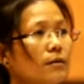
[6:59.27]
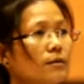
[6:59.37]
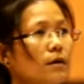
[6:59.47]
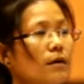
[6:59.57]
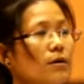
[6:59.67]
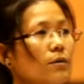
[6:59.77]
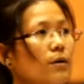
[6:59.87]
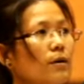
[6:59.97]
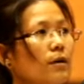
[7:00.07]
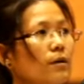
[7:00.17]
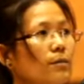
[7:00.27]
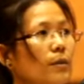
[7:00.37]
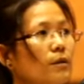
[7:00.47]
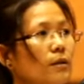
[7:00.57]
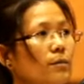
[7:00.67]
They have to be
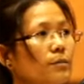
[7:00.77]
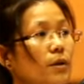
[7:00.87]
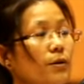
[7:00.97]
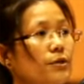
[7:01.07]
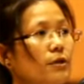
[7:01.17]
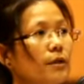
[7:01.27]
indebted.